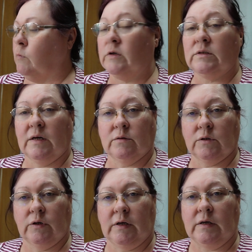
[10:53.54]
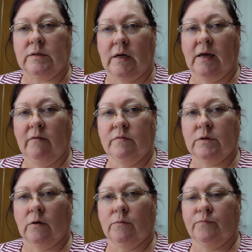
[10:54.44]
It sounds good, easy enough,
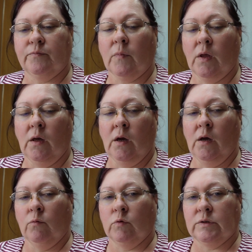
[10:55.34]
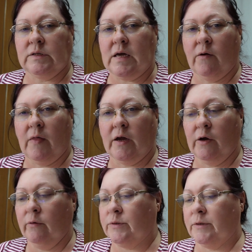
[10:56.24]
so we'll see how that
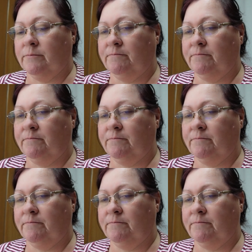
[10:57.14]
goes.